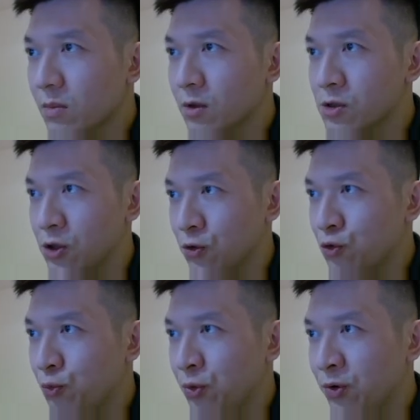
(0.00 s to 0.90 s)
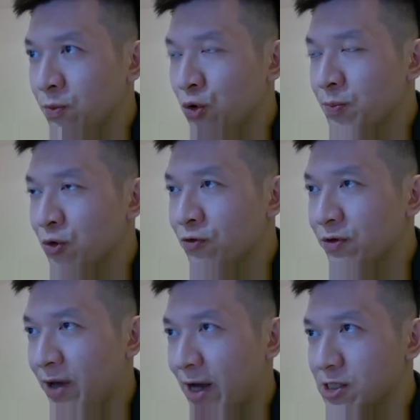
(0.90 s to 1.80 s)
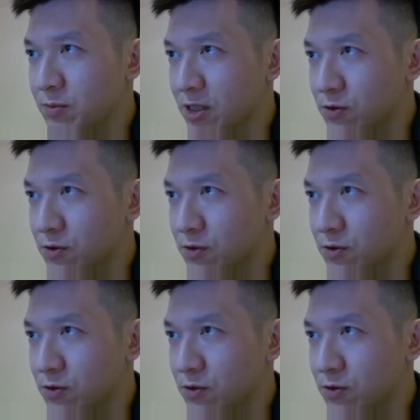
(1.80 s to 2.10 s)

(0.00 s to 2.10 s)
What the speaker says: So you remove the x plus